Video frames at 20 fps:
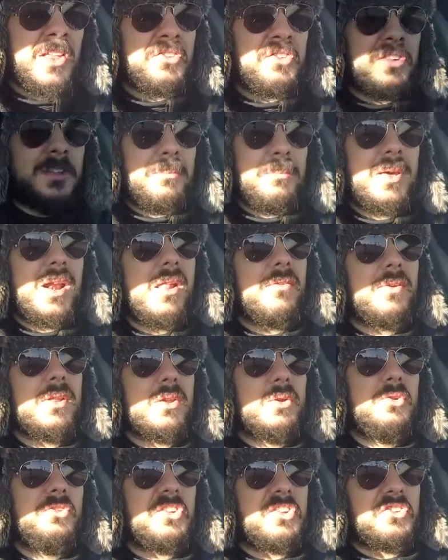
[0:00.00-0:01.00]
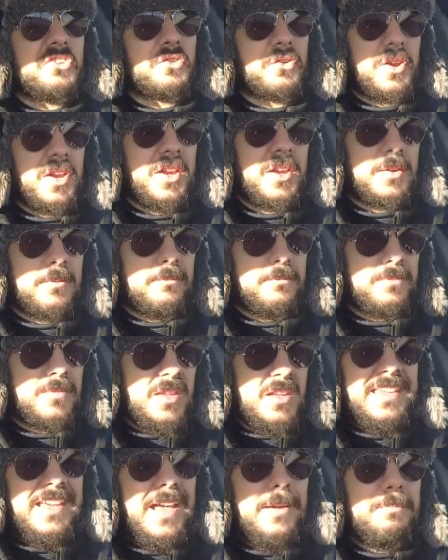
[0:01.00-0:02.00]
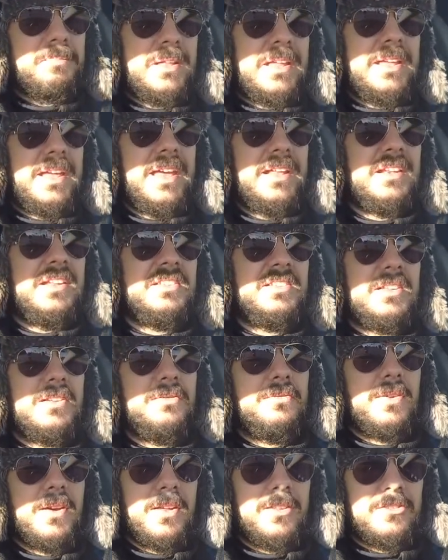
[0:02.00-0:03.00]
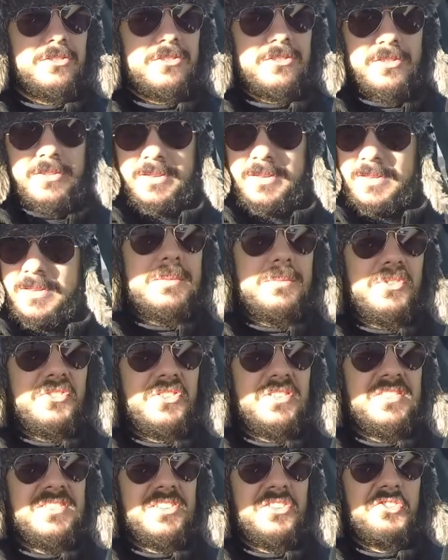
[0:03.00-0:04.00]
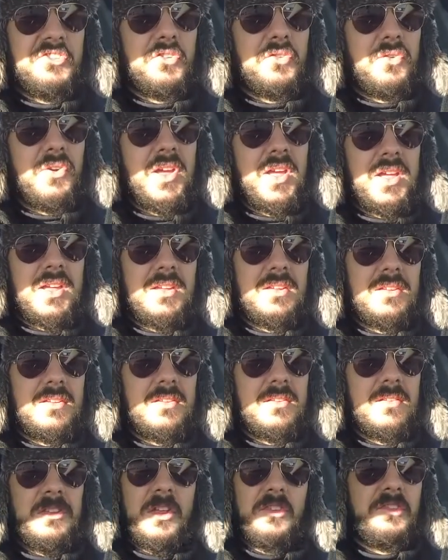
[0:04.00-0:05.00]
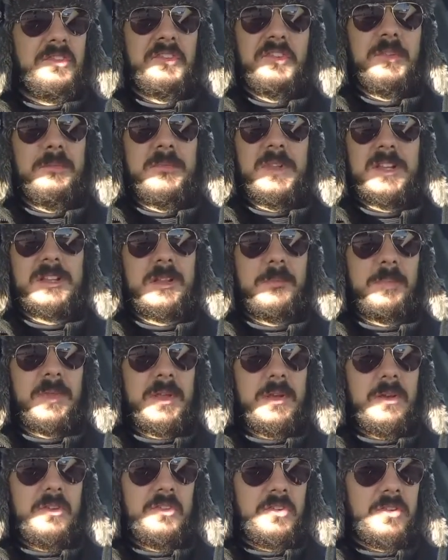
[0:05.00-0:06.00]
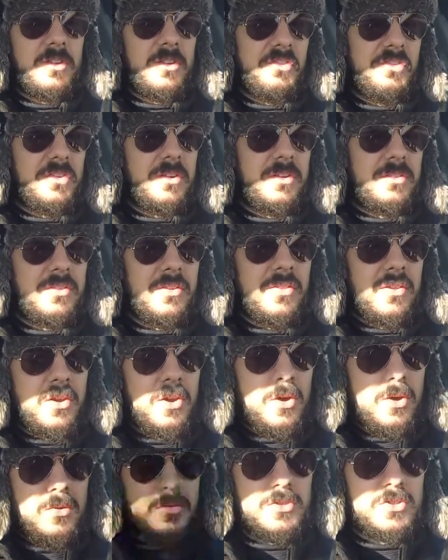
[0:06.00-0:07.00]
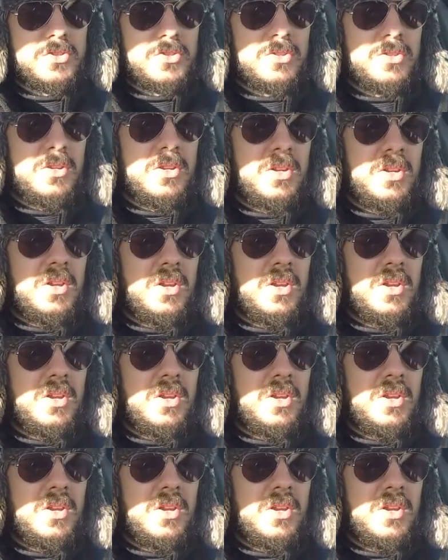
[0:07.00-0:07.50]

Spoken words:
that's in the middle of a losing streak, that can't play any defense, the team is in disarray, it doesn't seem like the players are listening to the coach.